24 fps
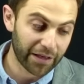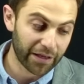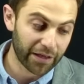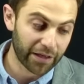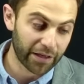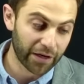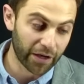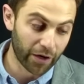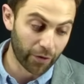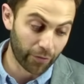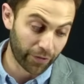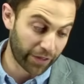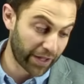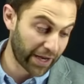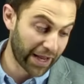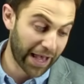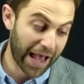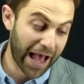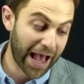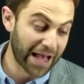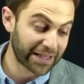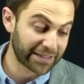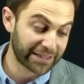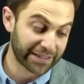you know, that
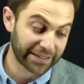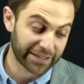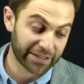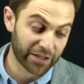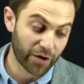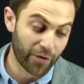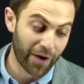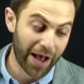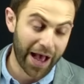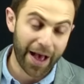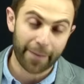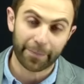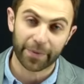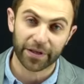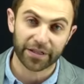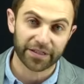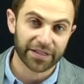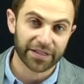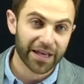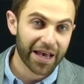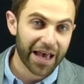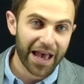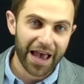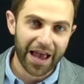as it so happens,